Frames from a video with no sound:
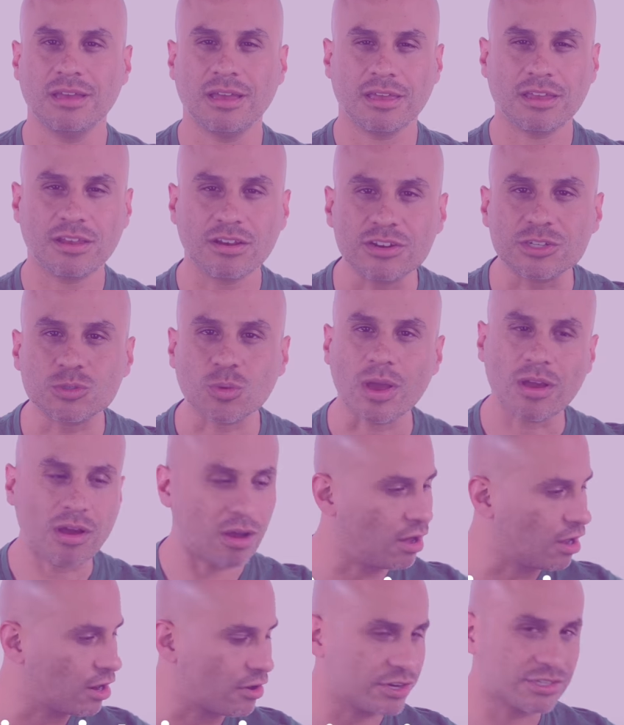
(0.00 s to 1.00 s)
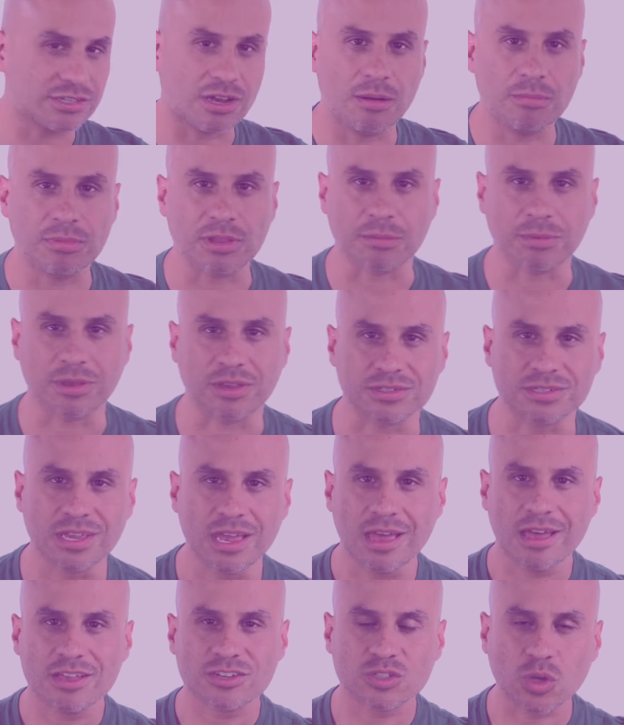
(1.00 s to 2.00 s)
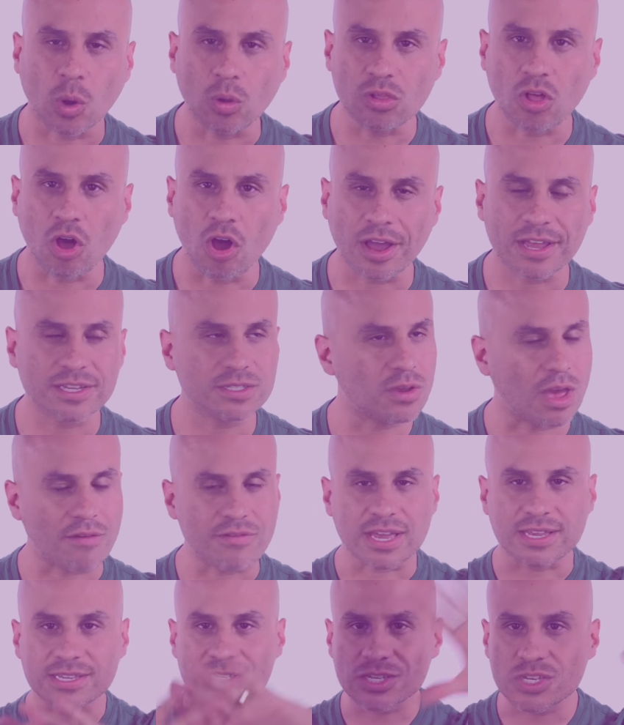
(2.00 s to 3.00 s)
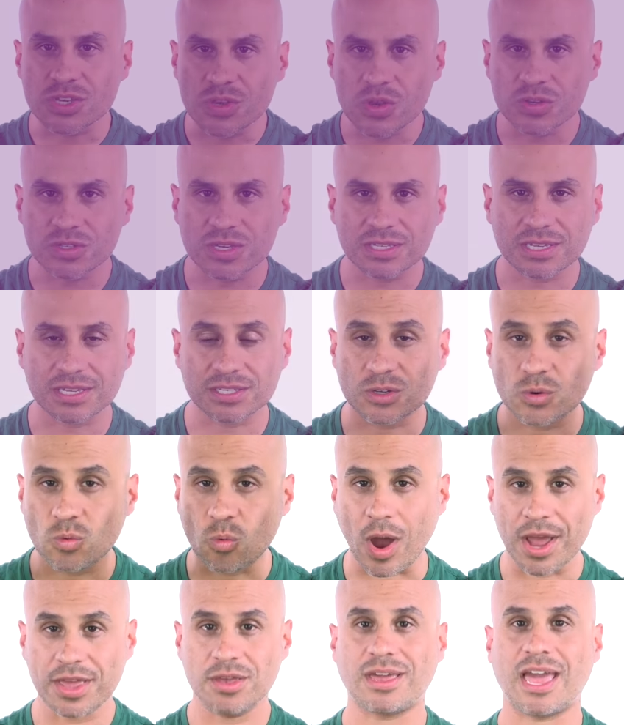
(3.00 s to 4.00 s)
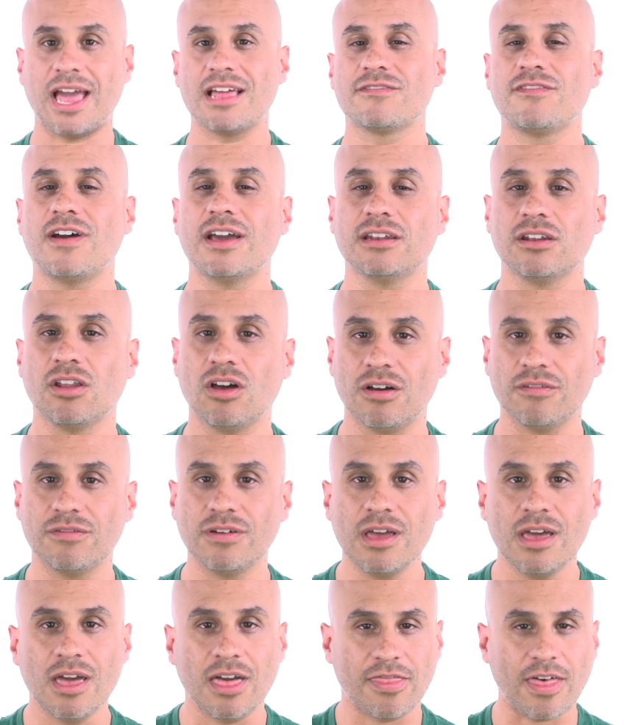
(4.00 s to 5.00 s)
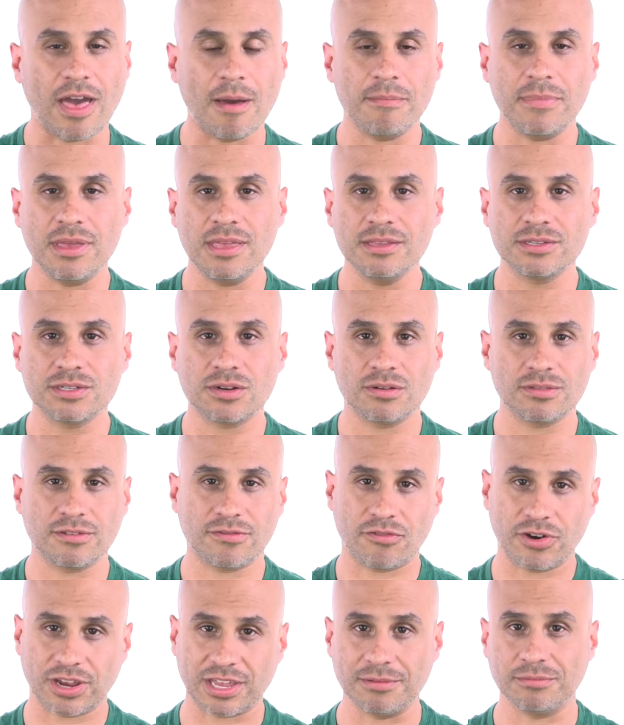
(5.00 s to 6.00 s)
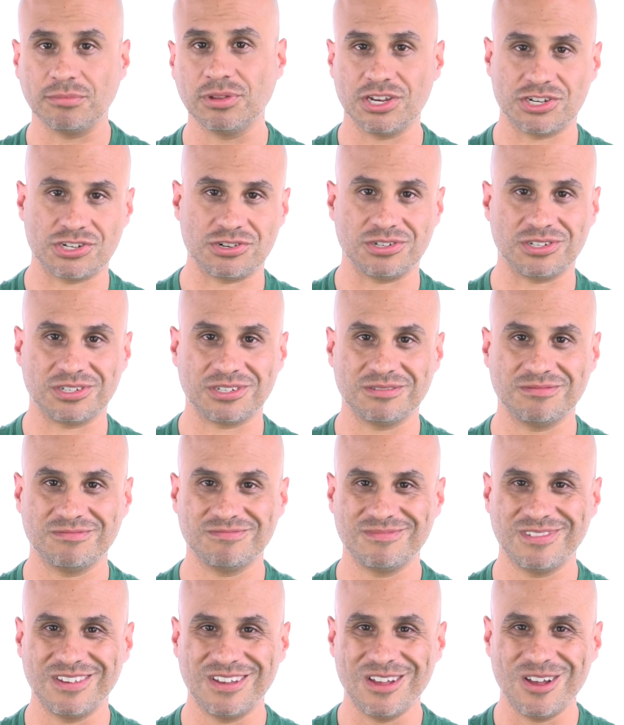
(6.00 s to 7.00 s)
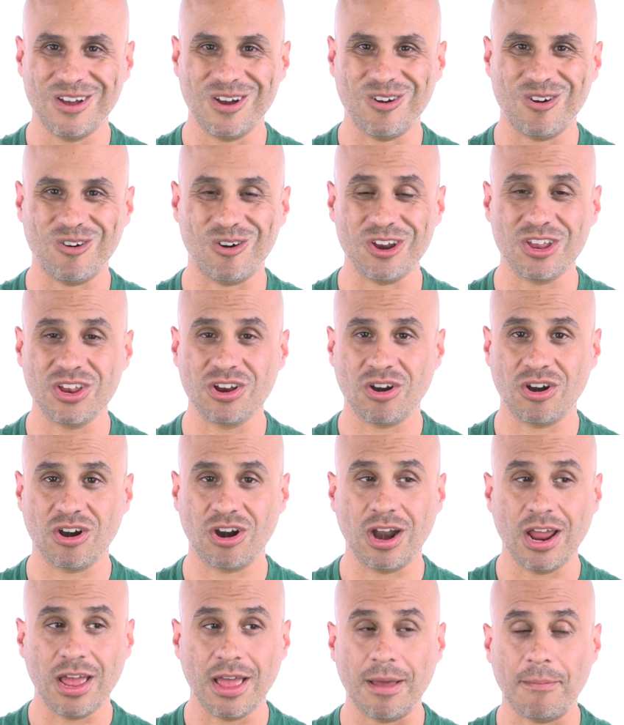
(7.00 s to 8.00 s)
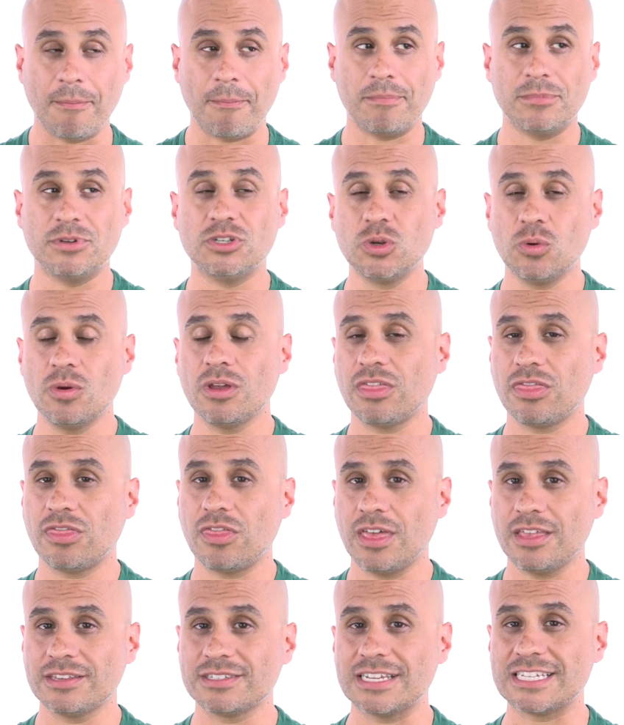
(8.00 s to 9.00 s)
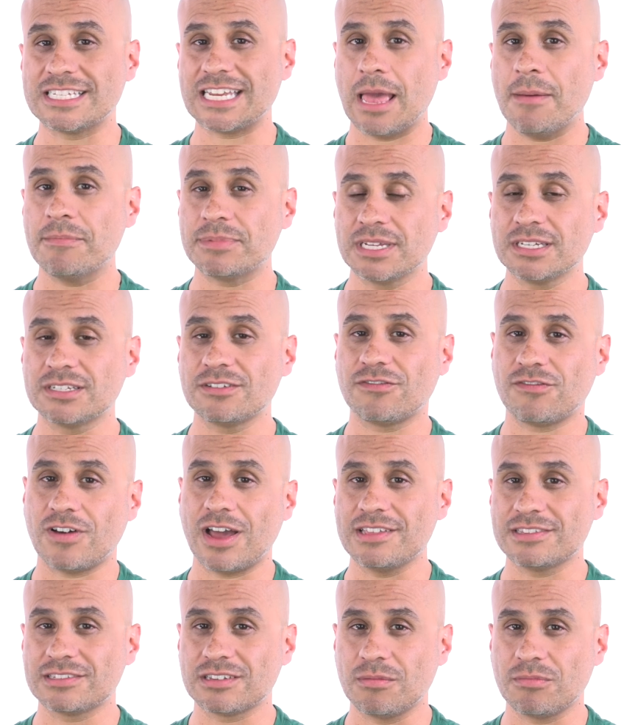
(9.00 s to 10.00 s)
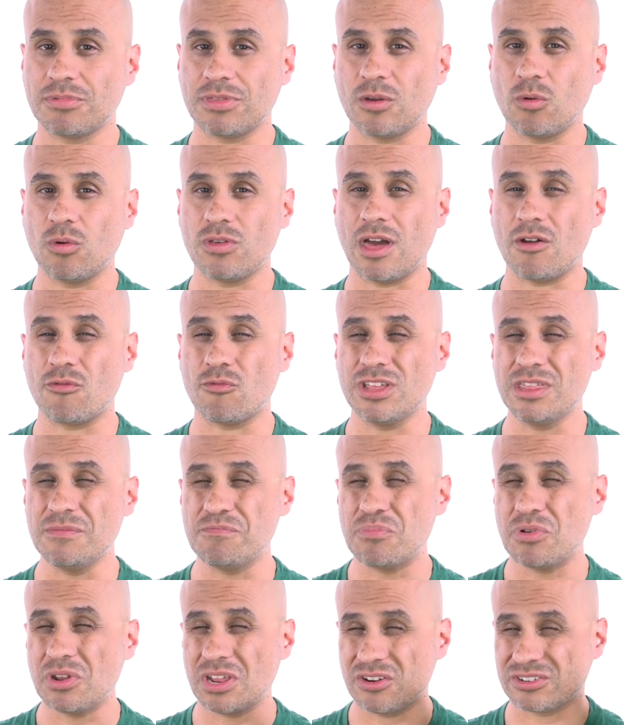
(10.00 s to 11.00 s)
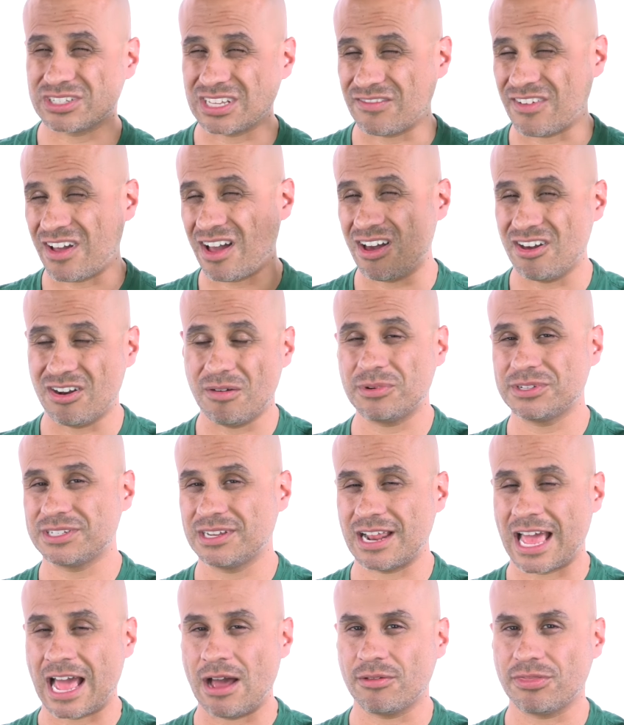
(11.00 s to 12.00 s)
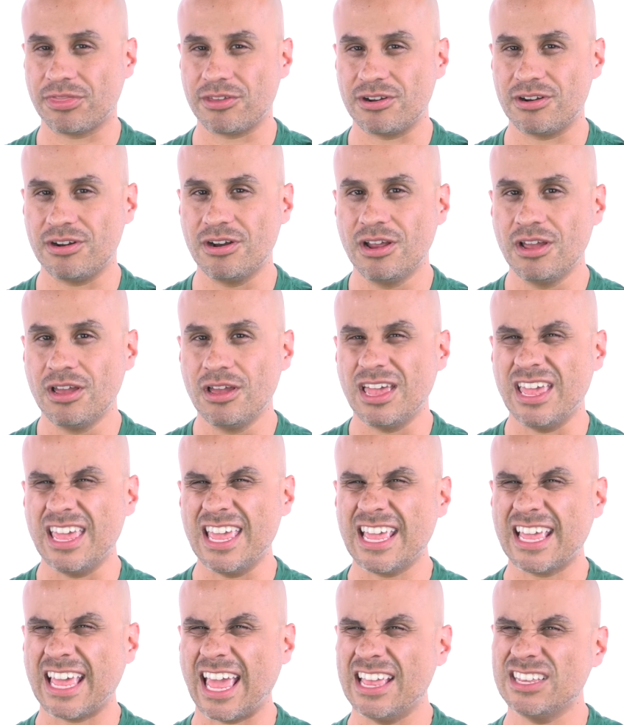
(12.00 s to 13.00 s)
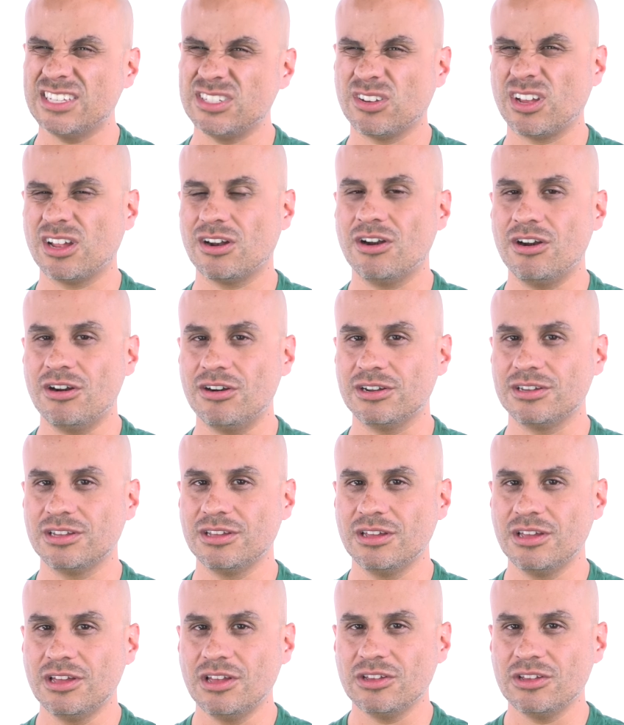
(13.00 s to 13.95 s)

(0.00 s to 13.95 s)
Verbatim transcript: Here's why hunger is humbling because so long as you have excuses as to why you can't find love, that means you're in the freaking bleachers or you're doing things, attempting to find something without really putting yourself 100% out there in case you get hurt.